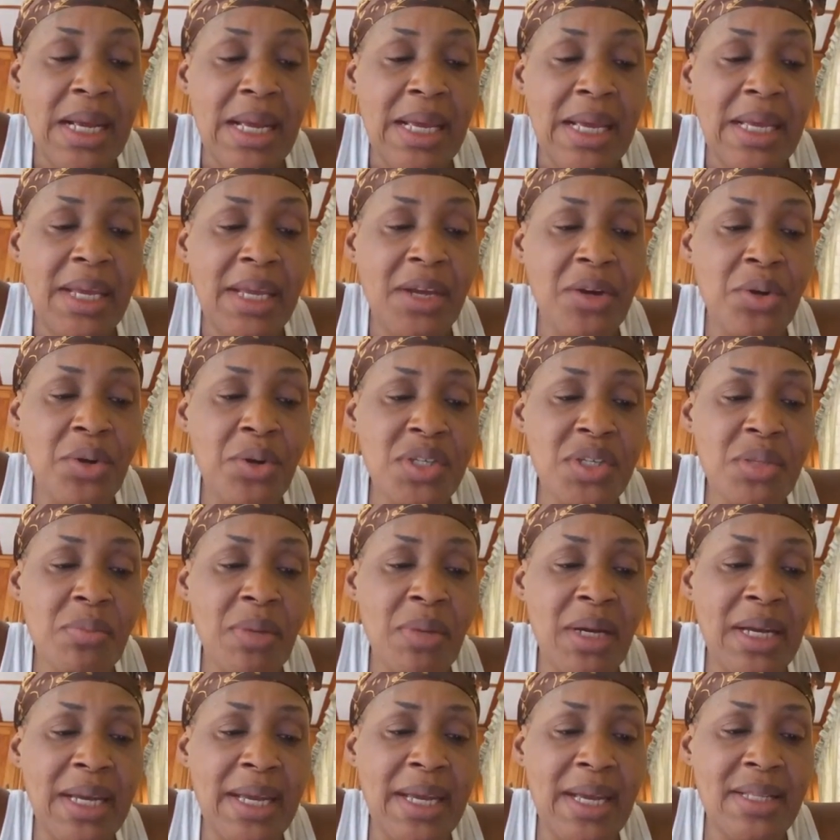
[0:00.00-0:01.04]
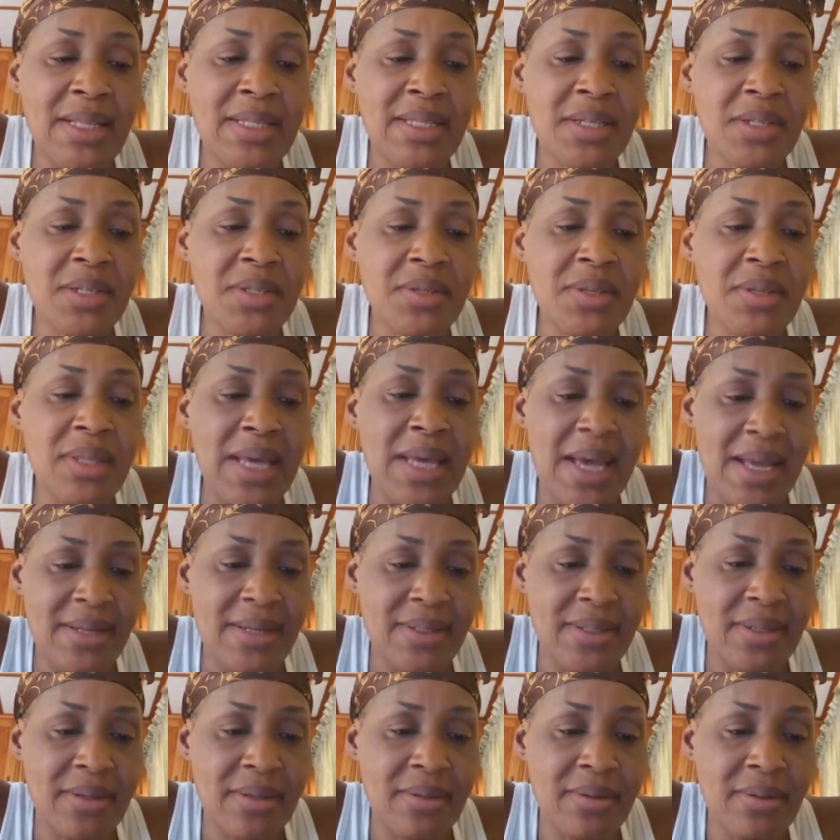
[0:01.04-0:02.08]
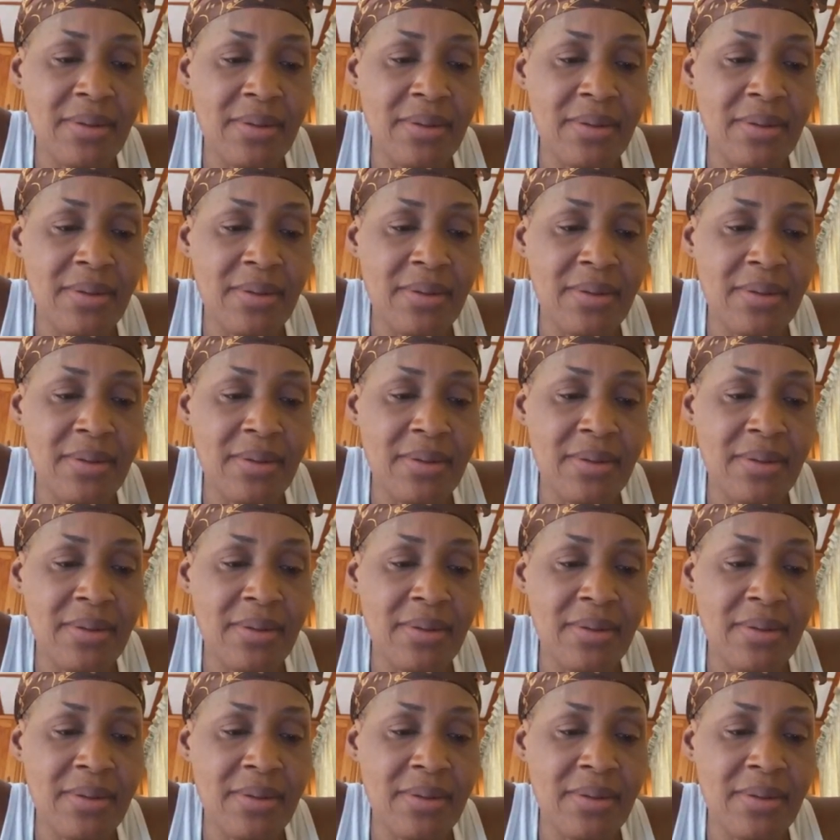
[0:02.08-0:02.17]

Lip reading: Here's my answer to that.